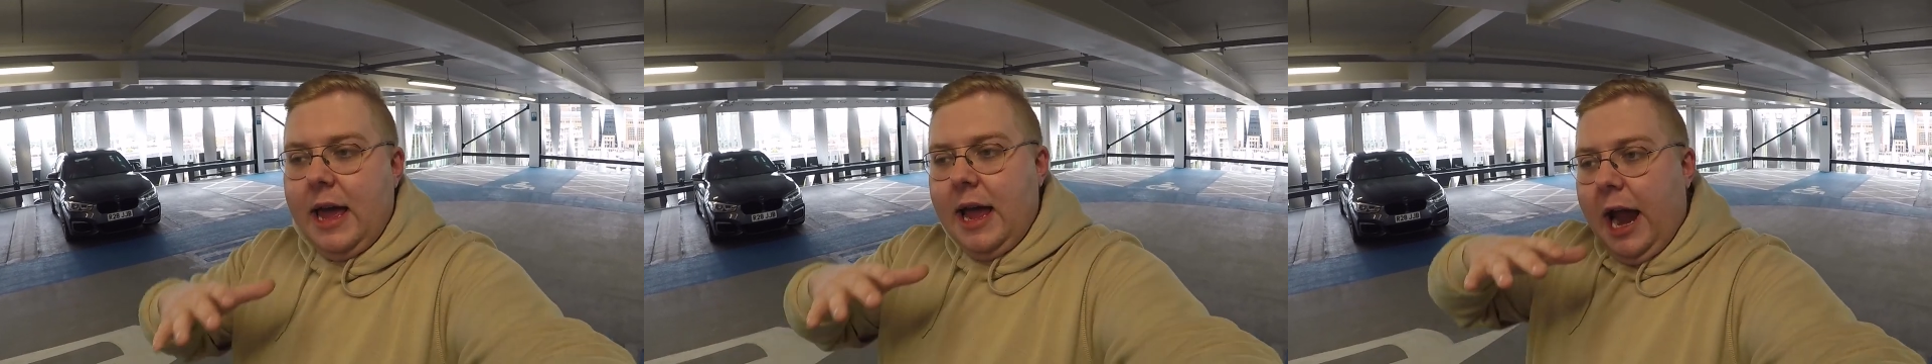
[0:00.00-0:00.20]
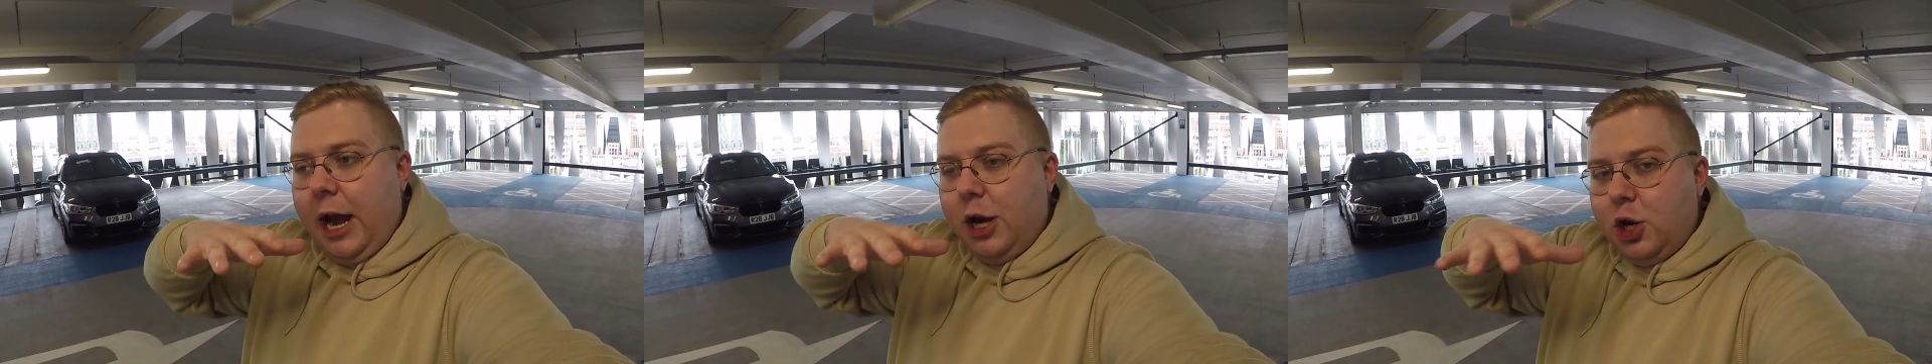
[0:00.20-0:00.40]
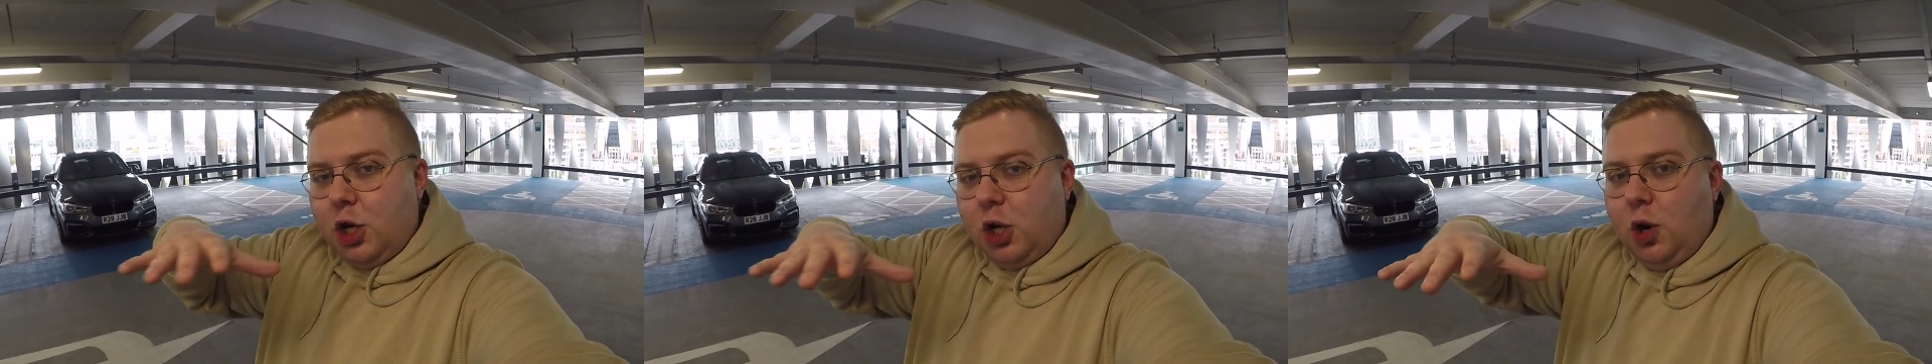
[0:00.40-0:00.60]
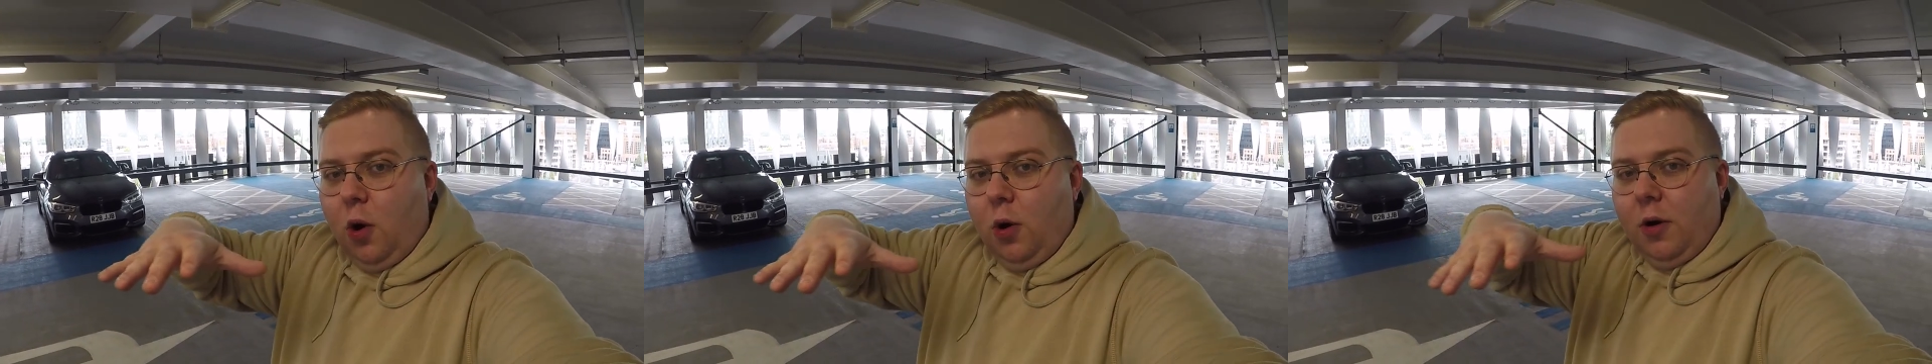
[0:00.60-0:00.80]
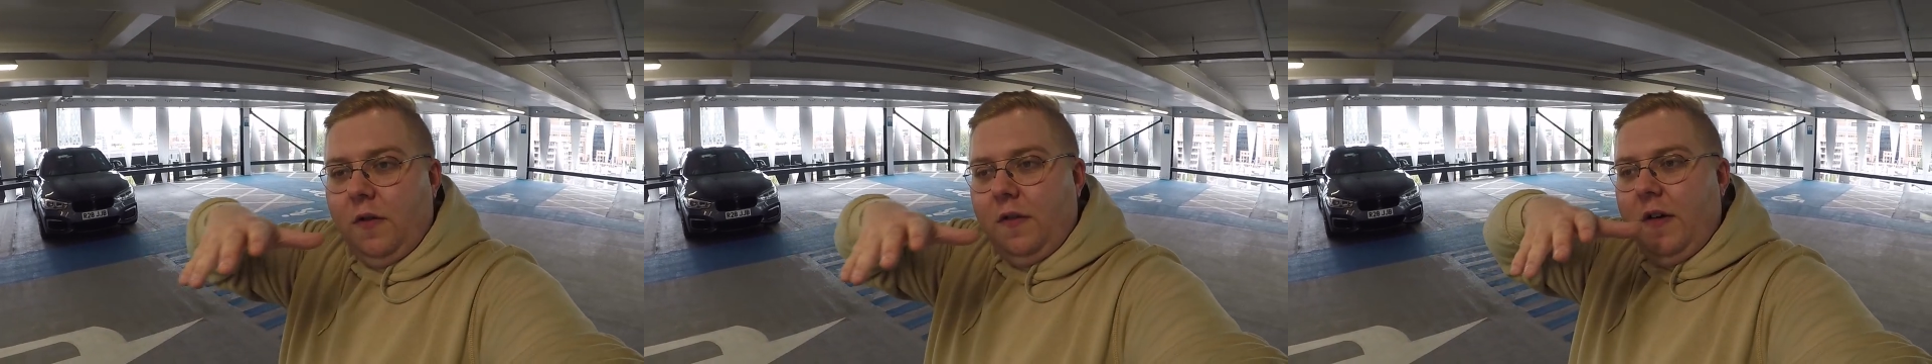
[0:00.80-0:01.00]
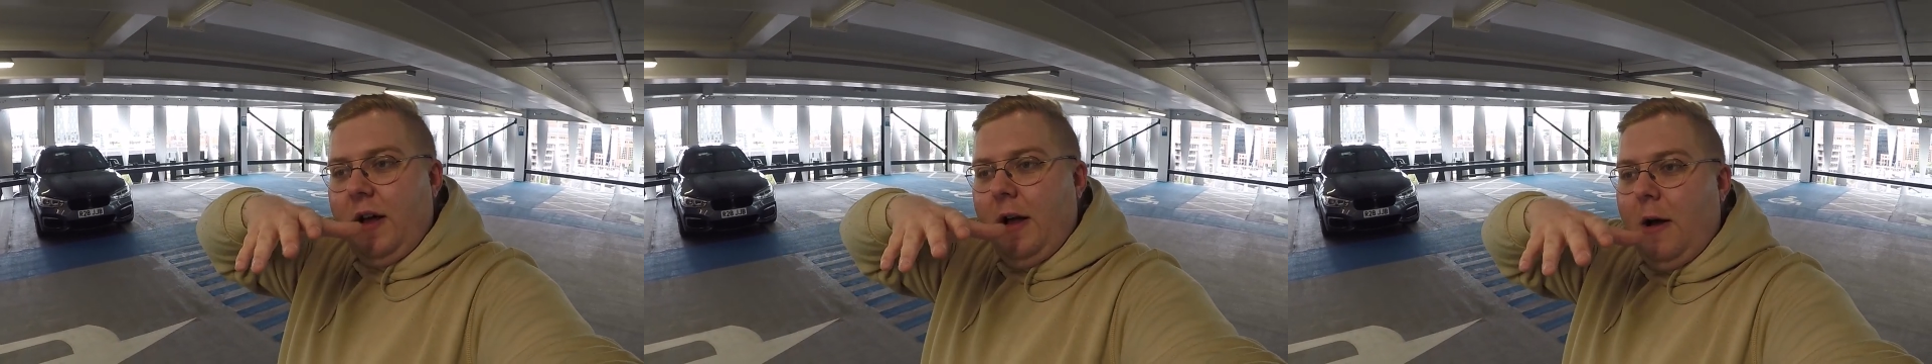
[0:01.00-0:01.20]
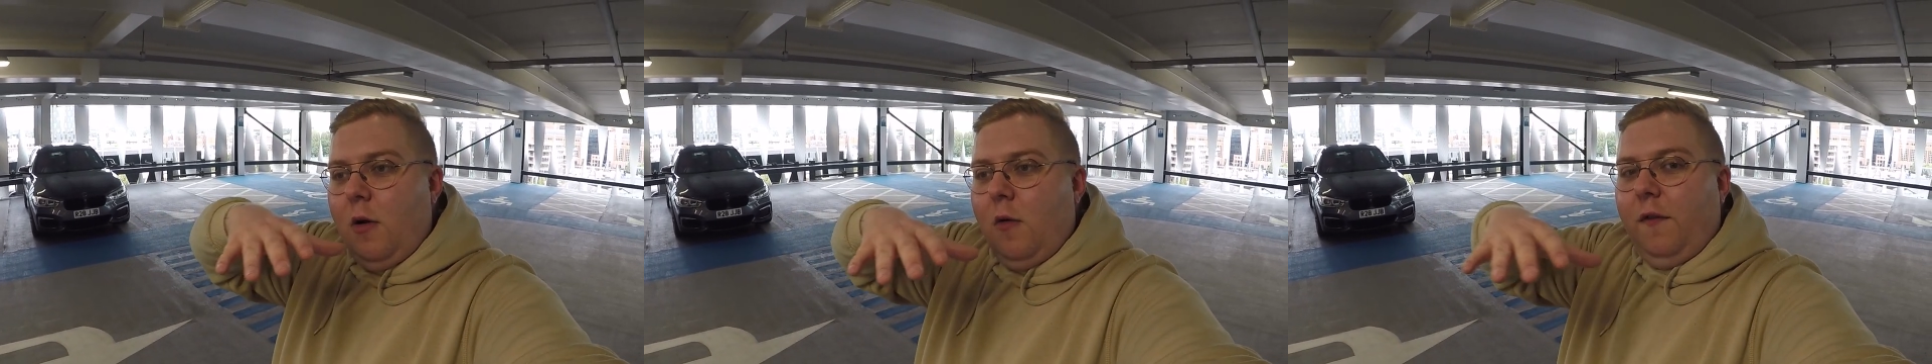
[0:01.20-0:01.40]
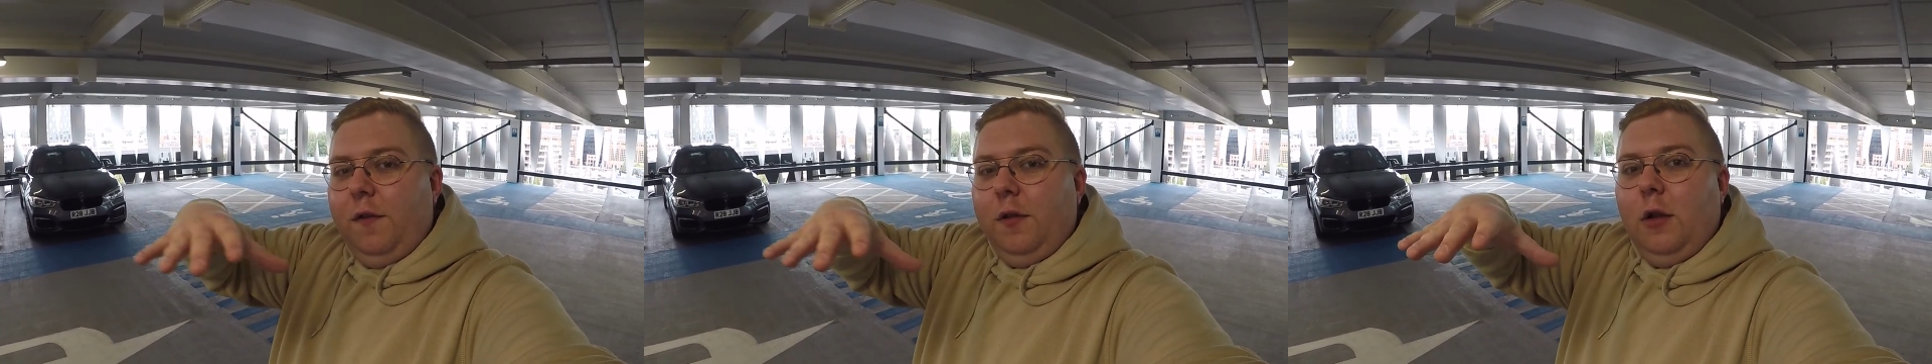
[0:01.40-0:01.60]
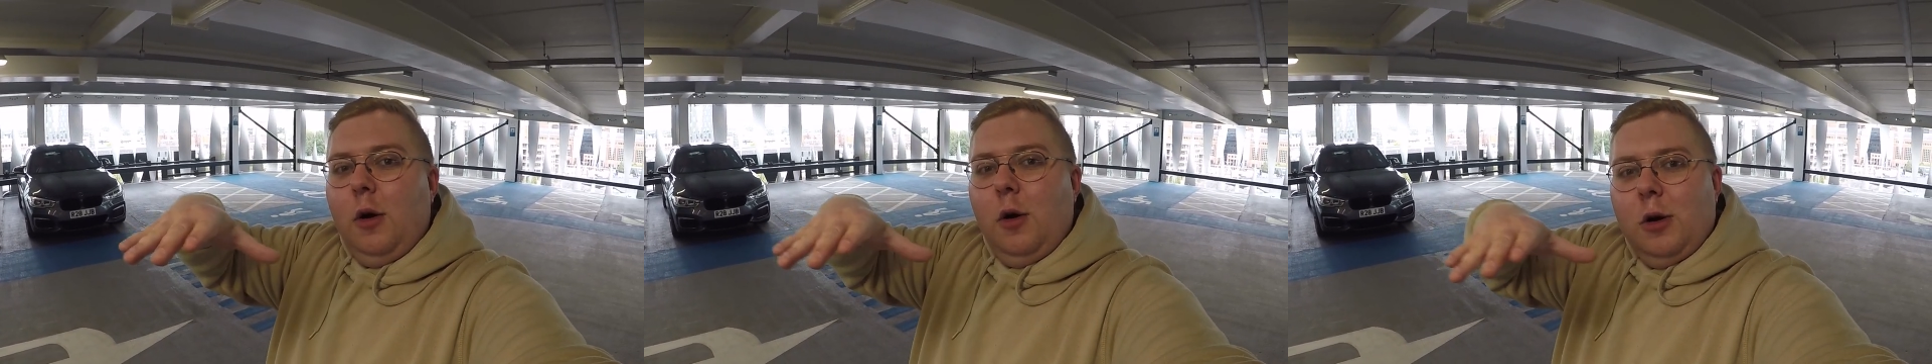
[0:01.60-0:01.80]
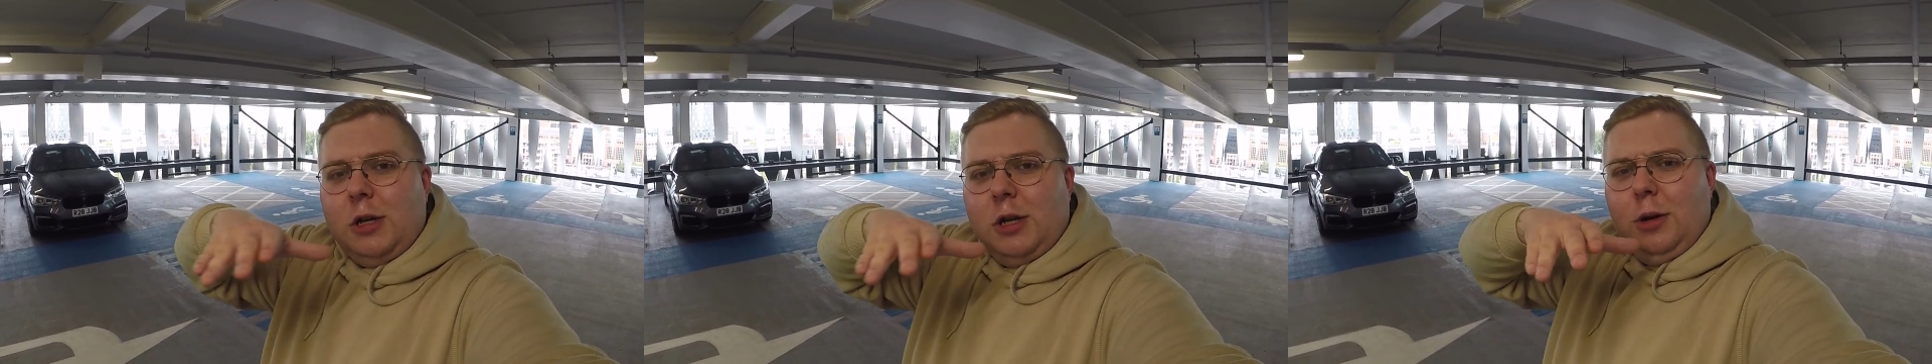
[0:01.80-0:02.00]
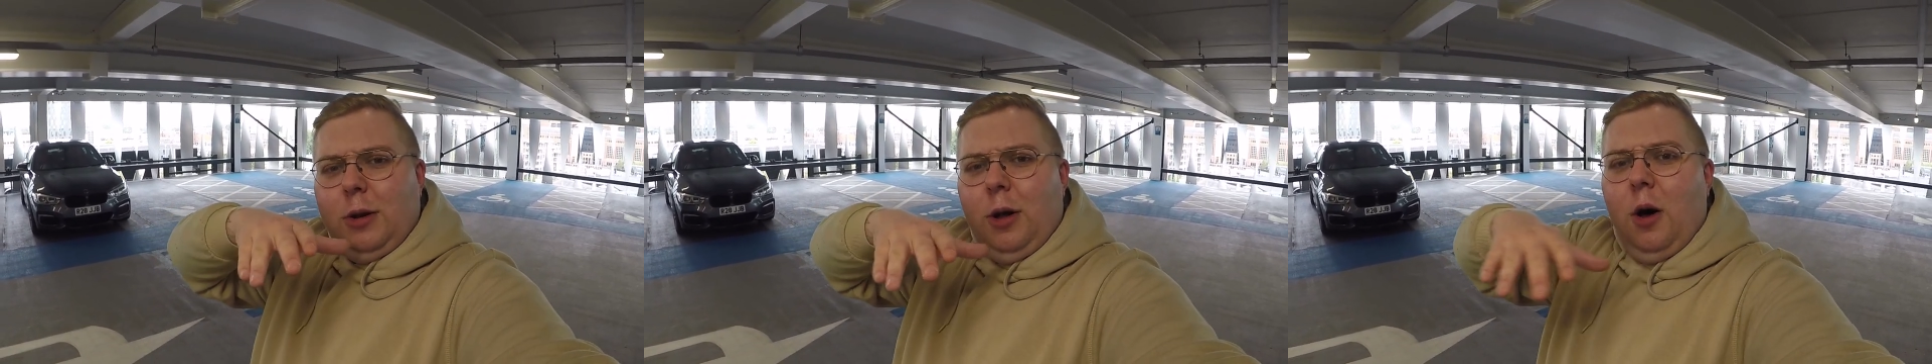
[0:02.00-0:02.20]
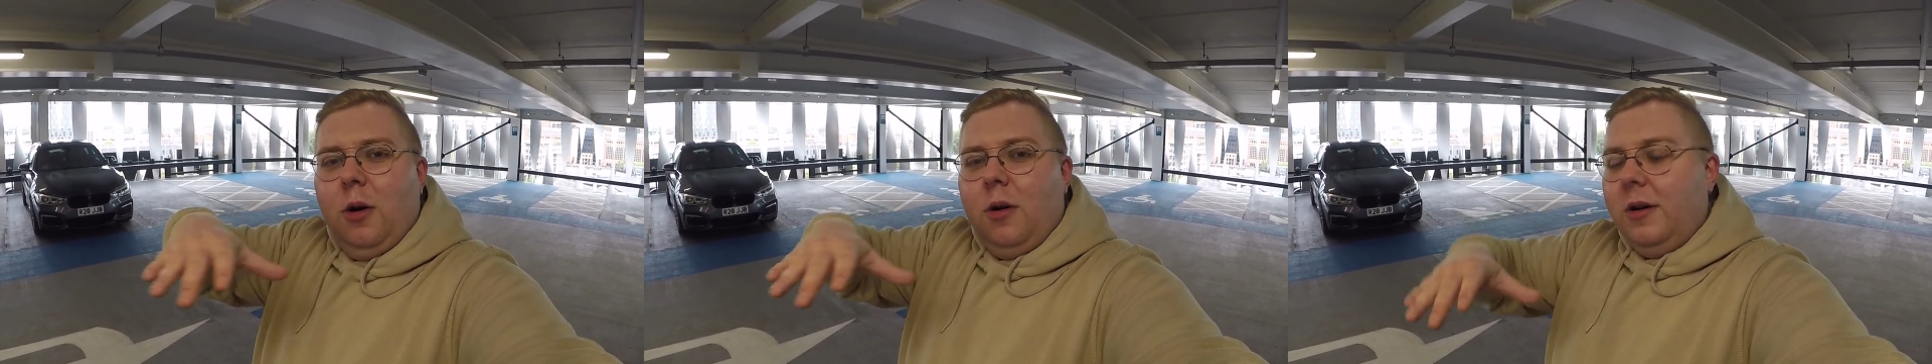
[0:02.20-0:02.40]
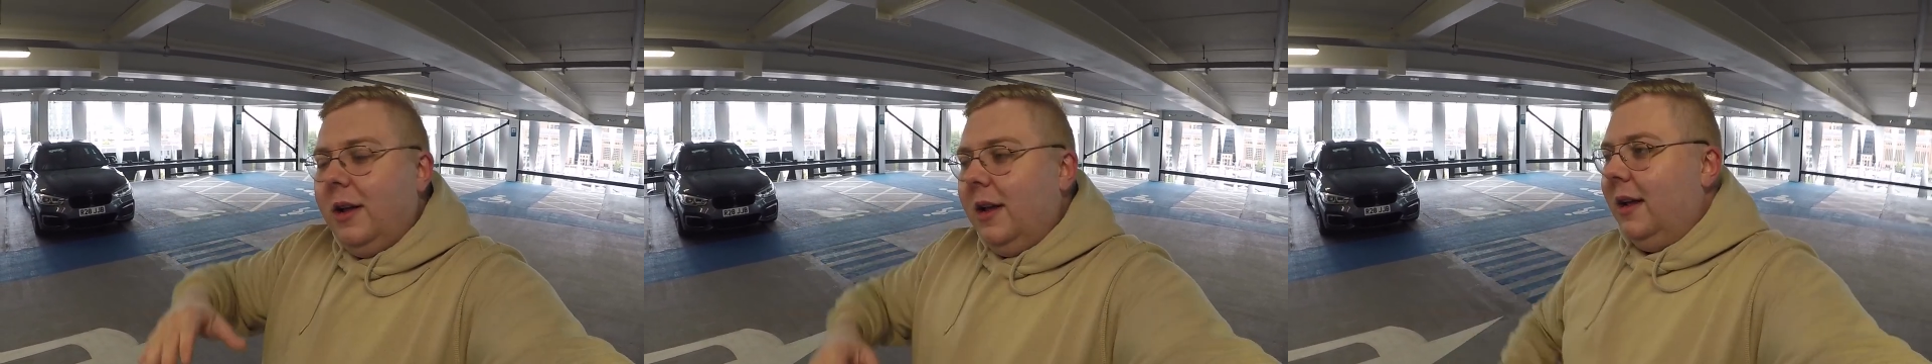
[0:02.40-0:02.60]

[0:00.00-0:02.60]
It just sort of floats along.